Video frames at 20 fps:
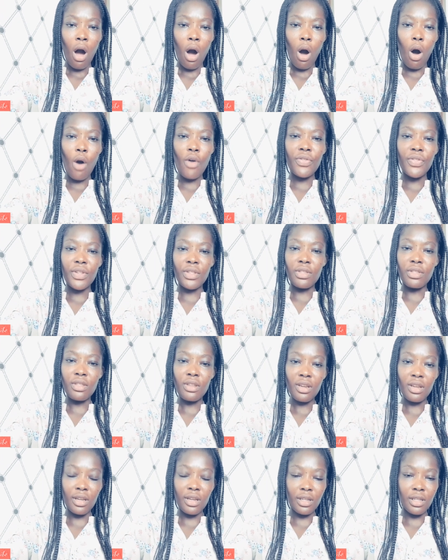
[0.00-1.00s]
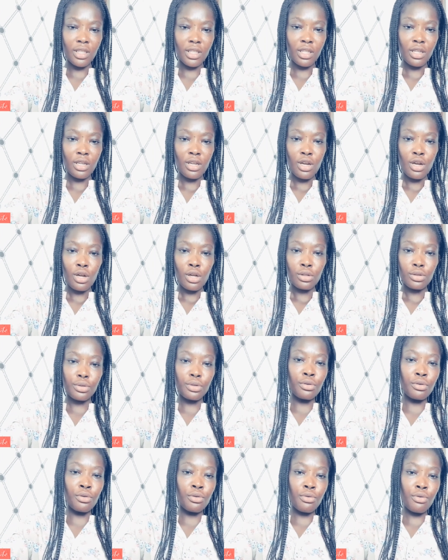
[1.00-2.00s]
on the need to
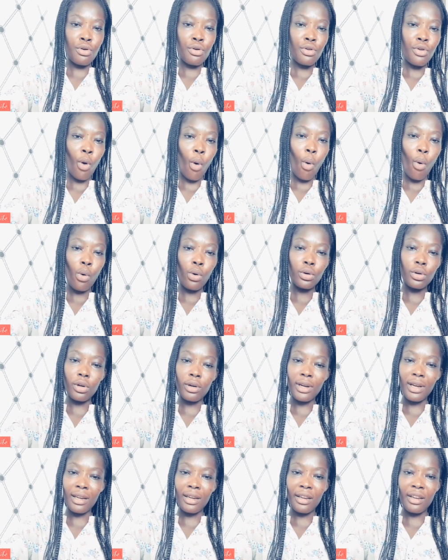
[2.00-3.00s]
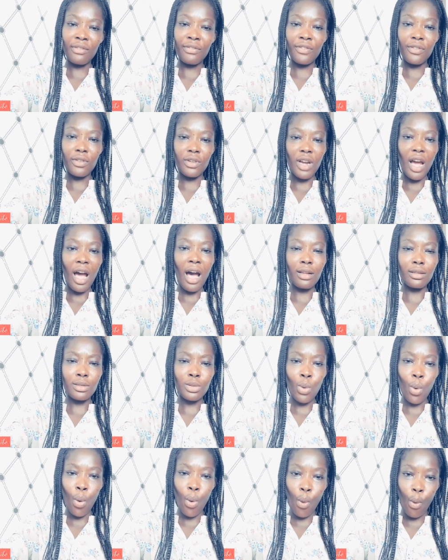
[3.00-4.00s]
grow your own organic food at
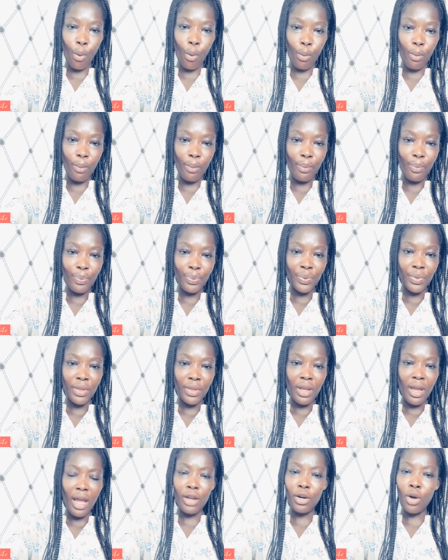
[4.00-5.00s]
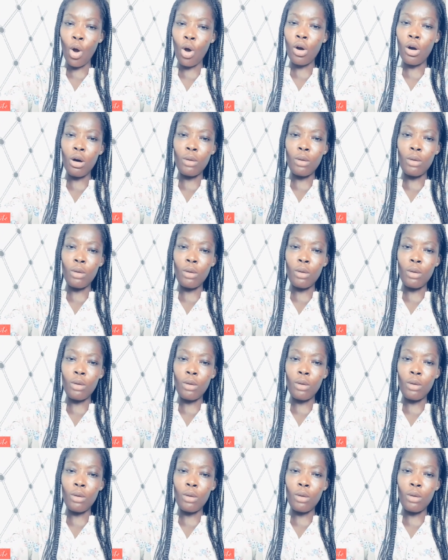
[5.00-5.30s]
home and on